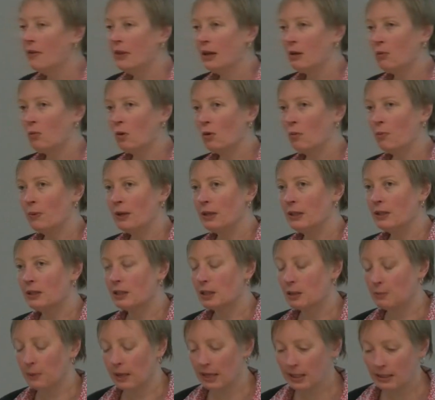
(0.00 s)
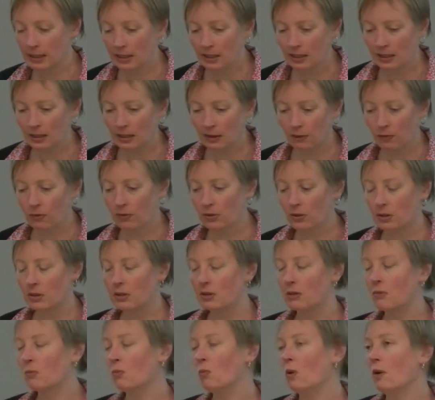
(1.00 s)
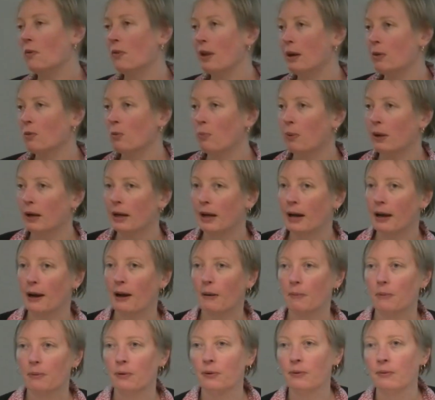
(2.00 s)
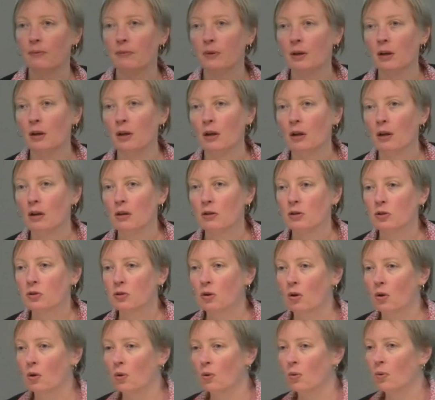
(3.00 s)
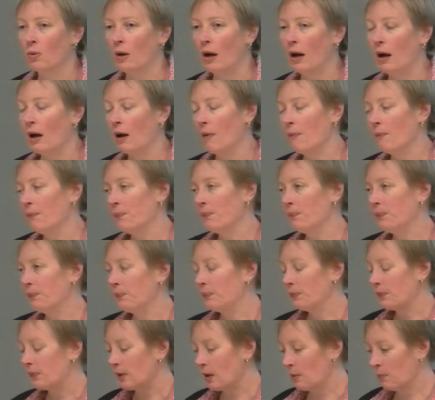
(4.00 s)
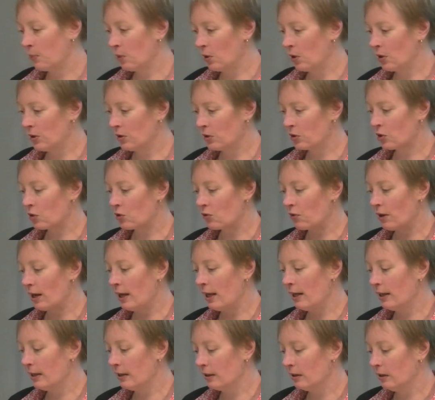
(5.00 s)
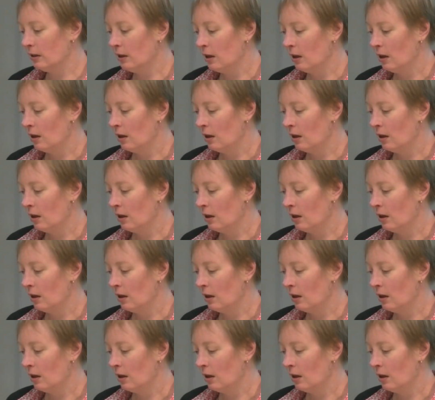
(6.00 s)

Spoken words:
there will be species differences in what they will pick up. So a bird in Australia,